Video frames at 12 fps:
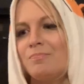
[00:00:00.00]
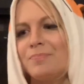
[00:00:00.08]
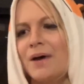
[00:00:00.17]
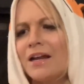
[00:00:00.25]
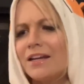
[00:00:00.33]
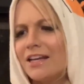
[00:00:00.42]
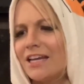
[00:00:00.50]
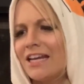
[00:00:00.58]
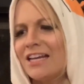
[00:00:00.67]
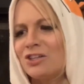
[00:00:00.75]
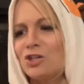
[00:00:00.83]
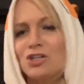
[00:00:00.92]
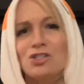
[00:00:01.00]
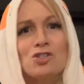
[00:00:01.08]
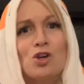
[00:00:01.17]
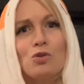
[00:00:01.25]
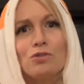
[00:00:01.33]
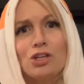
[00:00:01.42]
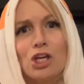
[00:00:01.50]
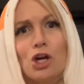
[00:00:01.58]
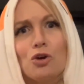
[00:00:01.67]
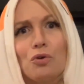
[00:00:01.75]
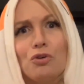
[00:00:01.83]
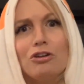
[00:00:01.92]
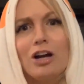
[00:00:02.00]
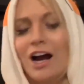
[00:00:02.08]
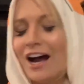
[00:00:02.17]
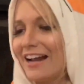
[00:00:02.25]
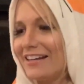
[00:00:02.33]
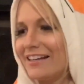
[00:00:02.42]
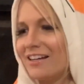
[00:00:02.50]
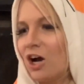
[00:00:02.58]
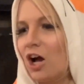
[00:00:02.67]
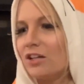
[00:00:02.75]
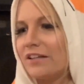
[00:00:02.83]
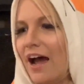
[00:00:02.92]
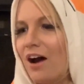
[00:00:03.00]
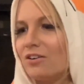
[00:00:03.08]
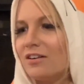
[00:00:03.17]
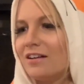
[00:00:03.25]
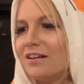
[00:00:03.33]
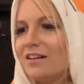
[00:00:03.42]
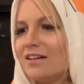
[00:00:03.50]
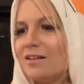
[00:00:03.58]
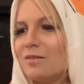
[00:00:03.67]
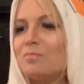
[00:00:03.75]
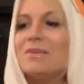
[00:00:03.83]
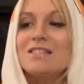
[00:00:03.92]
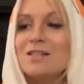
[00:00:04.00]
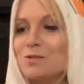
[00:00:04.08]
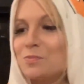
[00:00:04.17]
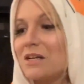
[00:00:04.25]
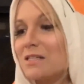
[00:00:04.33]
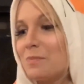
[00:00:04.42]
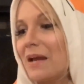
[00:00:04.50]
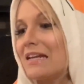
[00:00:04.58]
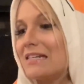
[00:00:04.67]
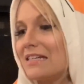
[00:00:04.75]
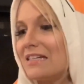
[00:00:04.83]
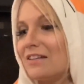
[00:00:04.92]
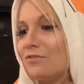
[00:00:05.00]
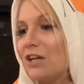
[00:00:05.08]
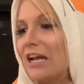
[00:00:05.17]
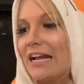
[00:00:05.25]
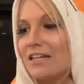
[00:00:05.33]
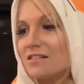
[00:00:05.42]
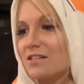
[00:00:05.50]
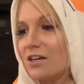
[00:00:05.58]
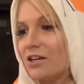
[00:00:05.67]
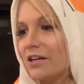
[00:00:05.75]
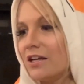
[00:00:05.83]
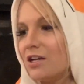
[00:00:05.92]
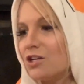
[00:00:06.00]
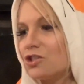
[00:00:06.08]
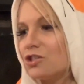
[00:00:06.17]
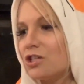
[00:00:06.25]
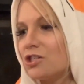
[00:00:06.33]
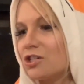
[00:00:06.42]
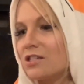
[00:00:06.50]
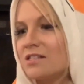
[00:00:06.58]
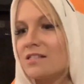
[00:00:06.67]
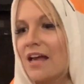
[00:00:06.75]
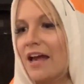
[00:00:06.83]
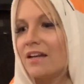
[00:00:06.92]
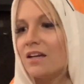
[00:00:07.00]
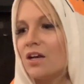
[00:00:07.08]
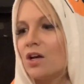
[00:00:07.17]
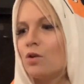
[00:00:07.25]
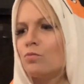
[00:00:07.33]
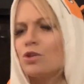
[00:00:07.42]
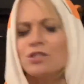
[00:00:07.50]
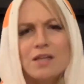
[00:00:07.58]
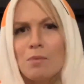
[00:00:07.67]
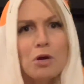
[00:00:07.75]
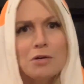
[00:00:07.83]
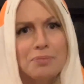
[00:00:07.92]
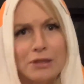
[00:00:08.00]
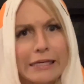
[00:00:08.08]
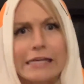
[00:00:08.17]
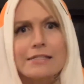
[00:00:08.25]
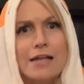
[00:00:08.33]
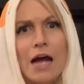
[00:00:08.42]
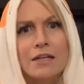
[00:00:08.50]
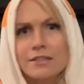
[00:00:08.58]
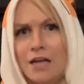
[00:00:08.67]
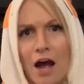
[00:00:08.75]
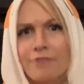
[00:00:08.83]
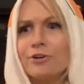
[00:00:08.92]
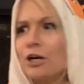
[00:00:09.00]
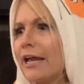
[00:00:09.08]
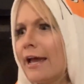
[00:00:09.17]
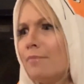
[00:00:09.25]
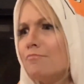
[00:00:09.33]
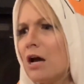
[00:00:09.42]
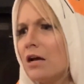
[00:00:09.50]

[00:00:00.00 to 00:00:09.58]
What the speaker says: "But he looks so cute," Heidi called out. Mrs. Brisbane didn't even answer. She just said, "Will someone please uncover him?"